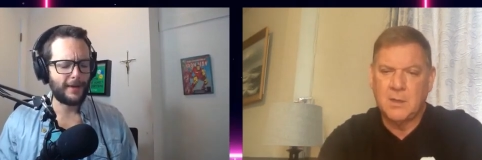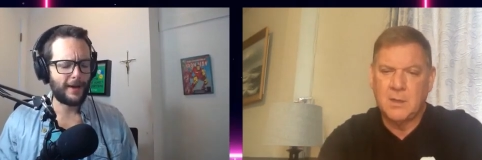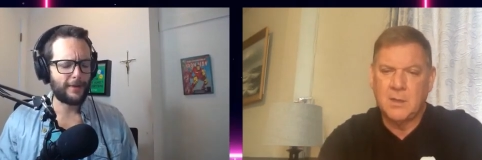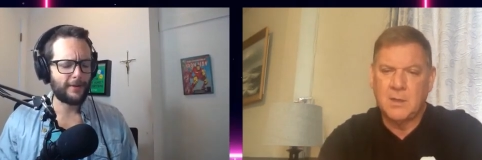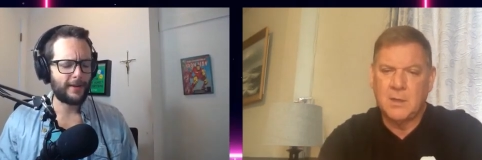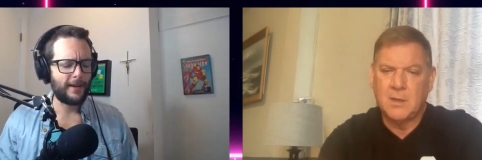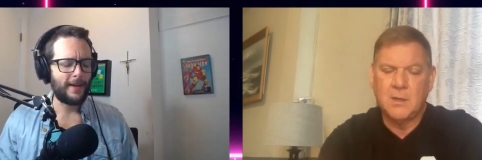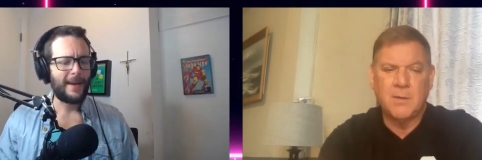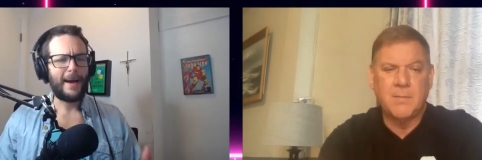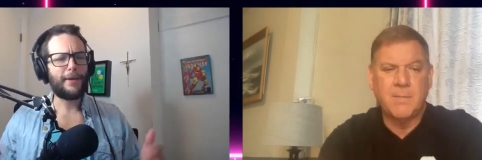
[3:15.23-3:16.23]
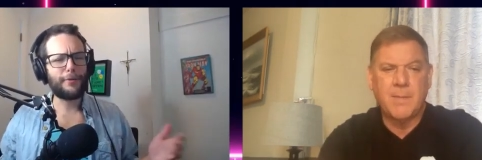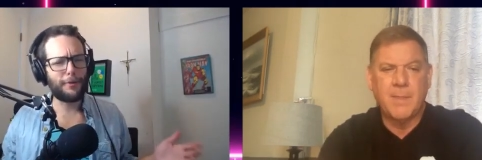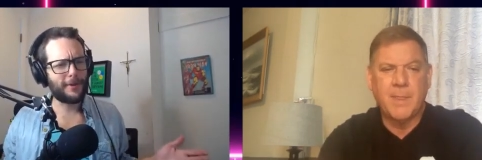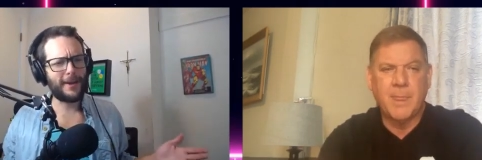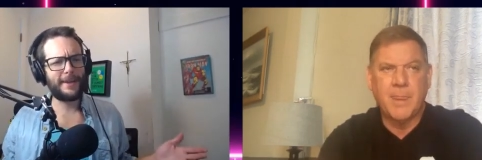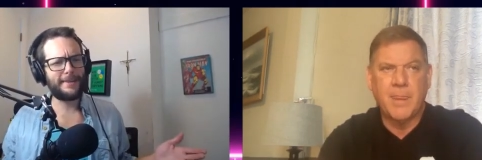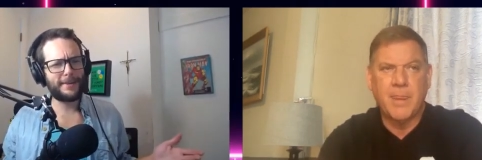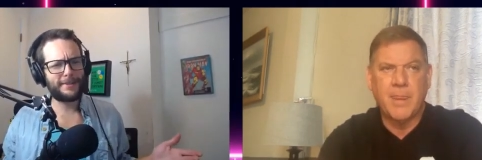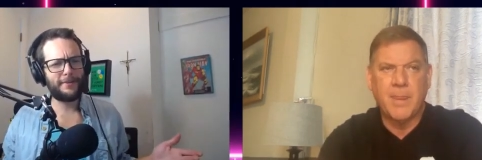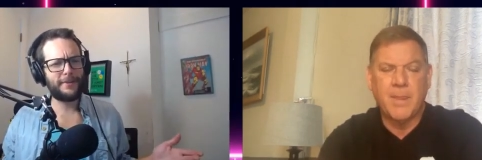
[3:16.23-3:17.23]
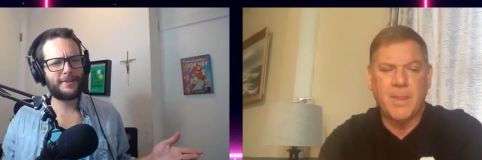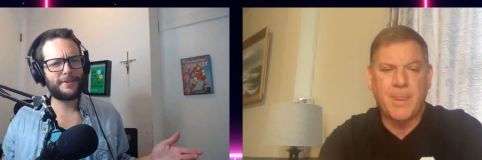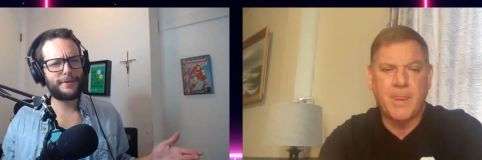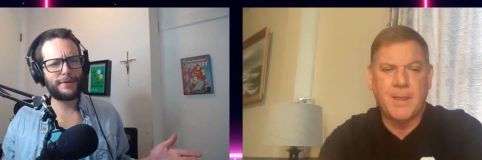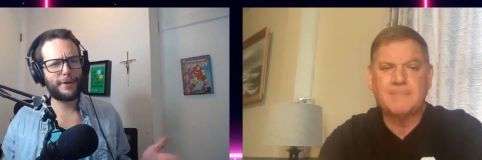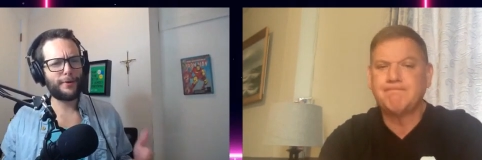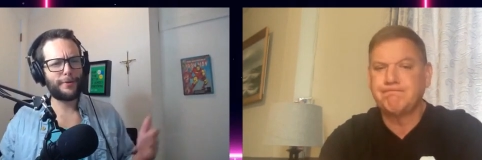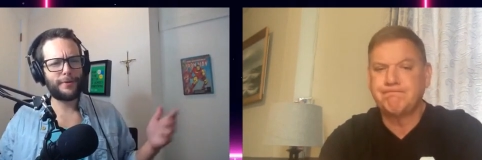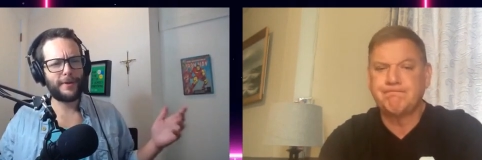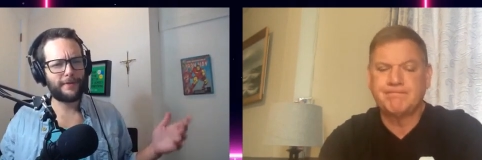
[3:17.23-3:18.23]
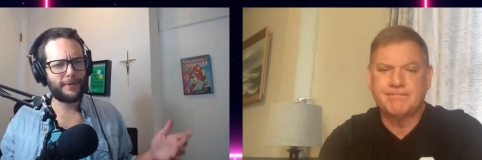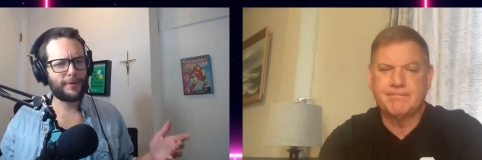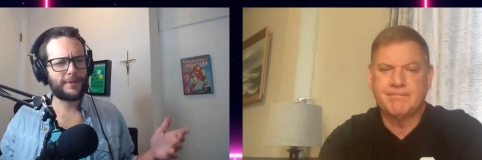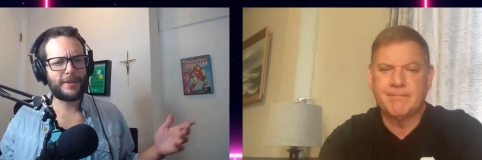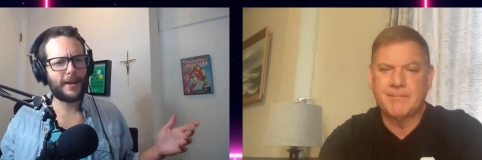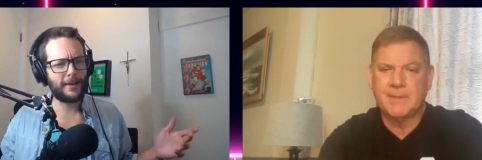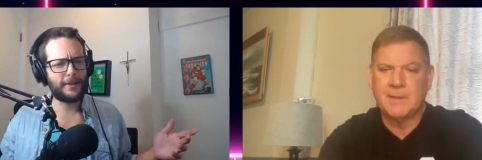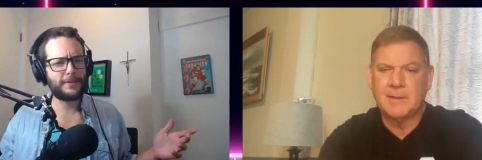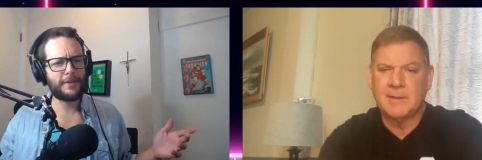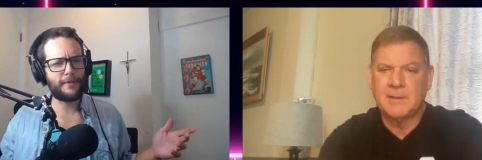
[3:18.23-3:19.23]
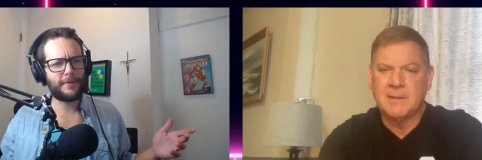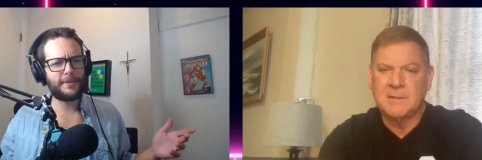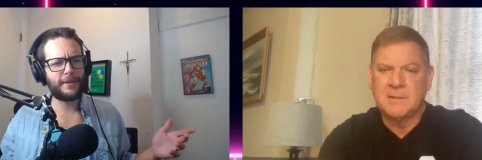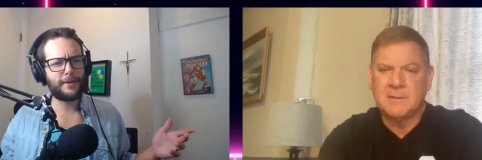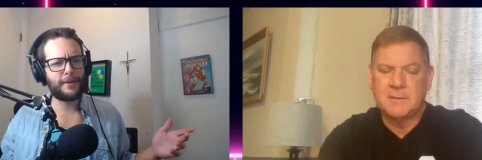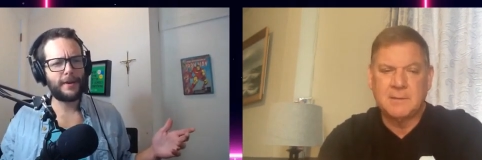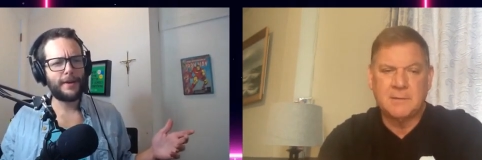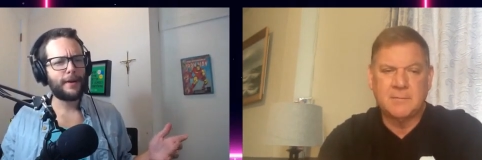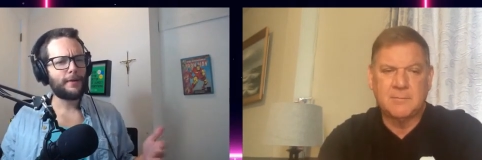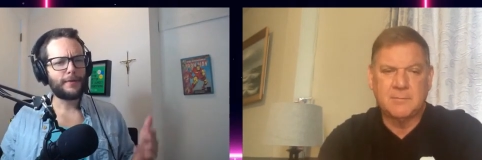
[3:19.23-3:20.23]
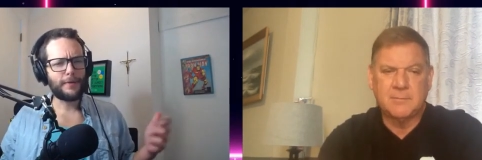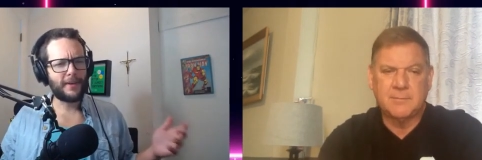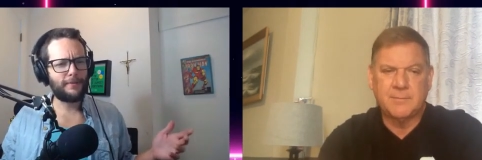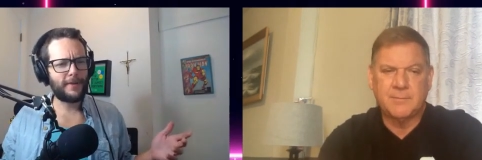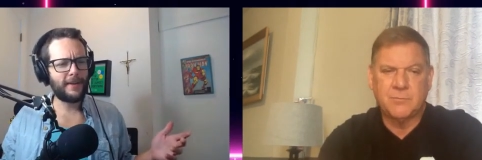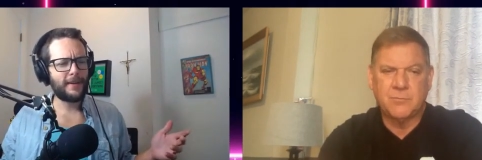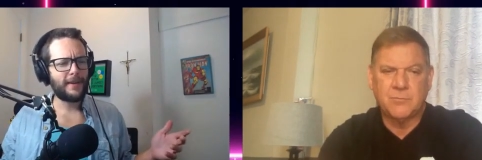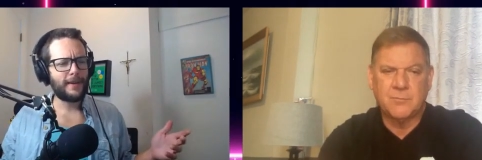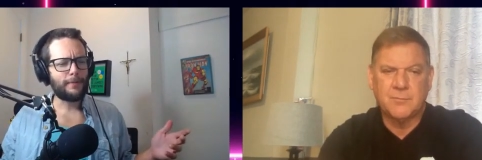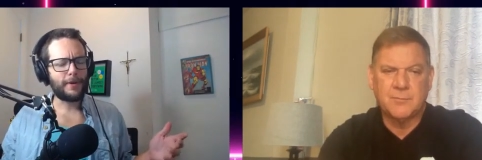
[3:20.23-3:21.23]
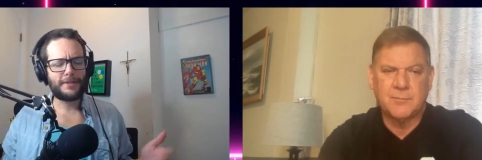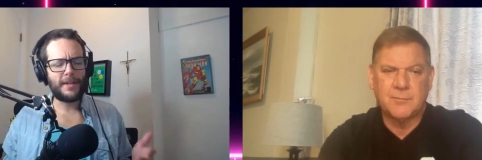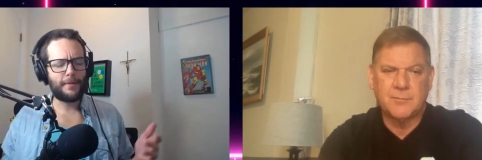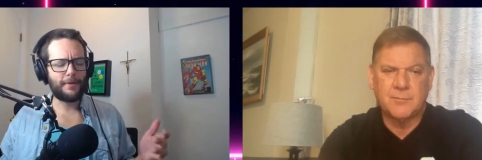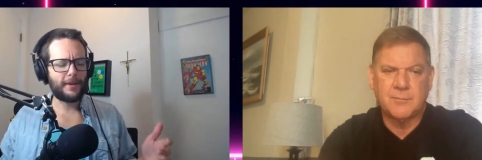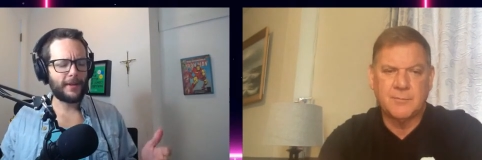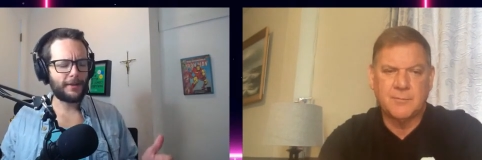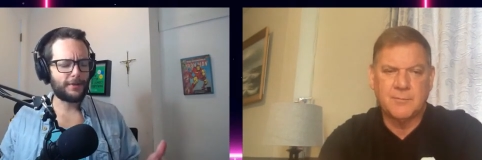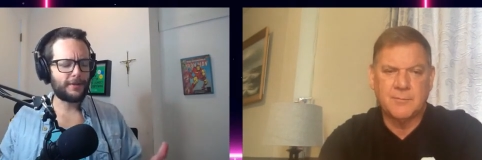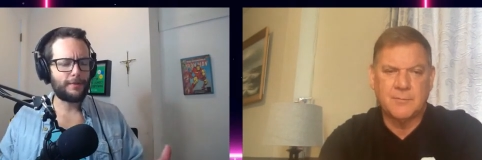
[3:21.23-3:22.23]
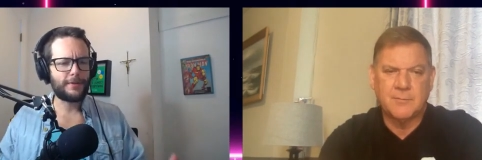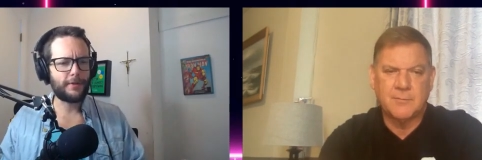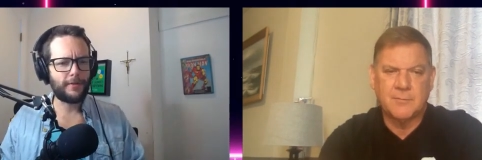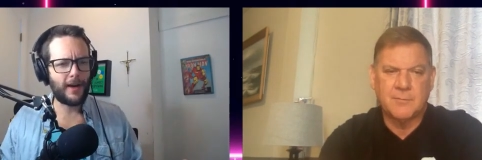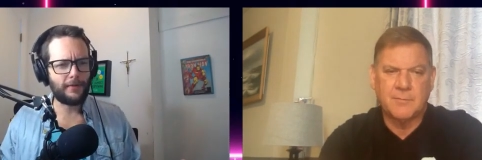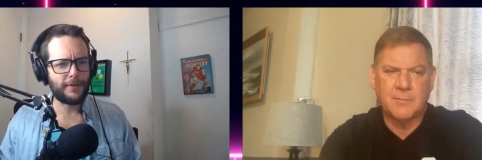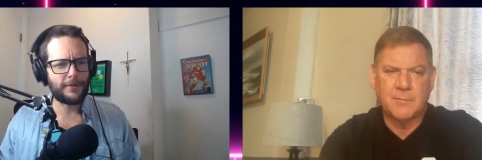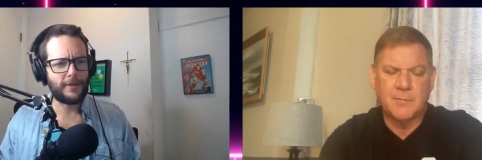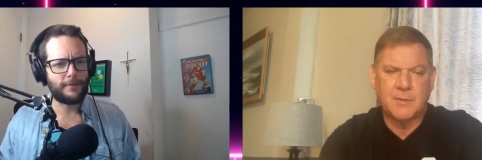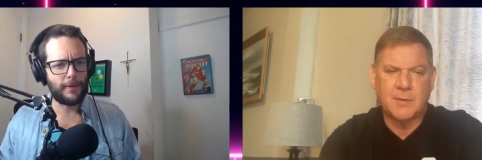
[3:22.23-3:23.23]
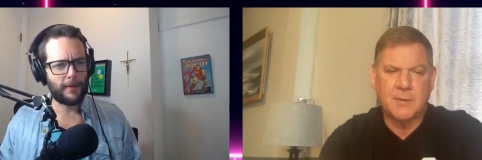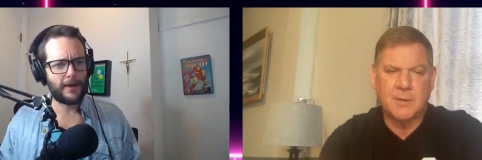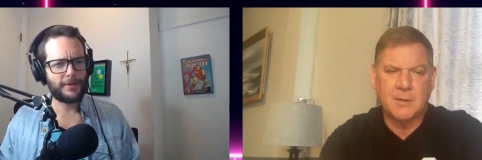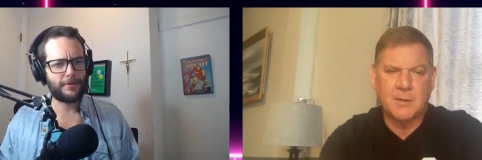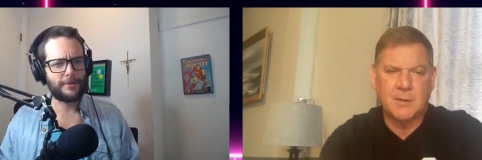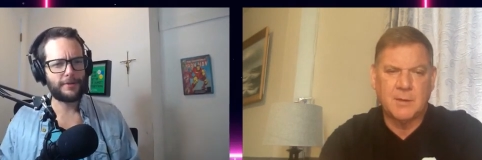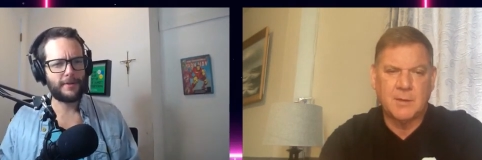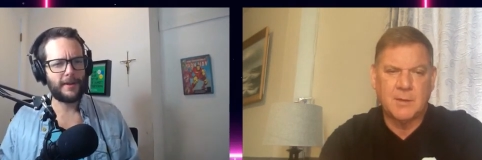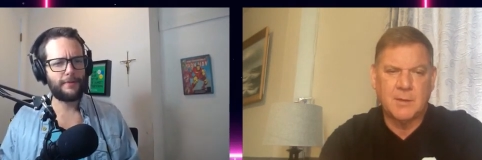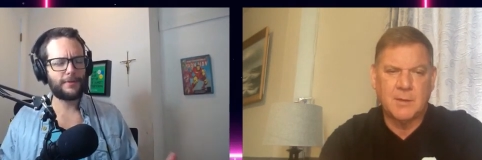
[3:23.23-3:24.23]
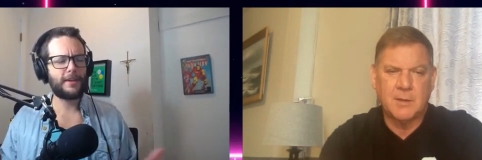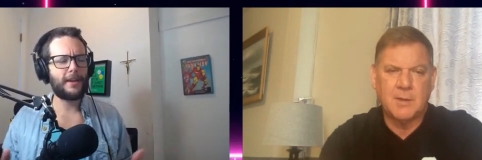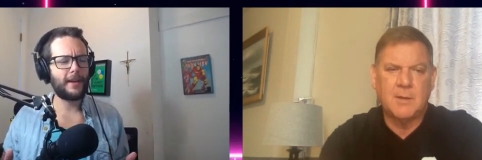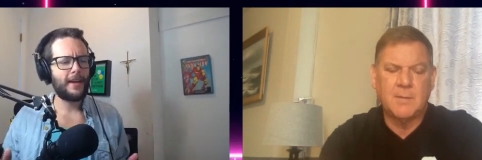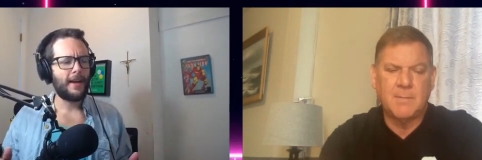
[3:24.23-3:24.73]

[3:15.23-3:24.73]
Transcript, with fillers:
Speaker 1: accurate. I don't know the context of this, so if there is a context that I'm missing, forgive me, but a statement like that just seems so obviously preposterous, right? If you're saying,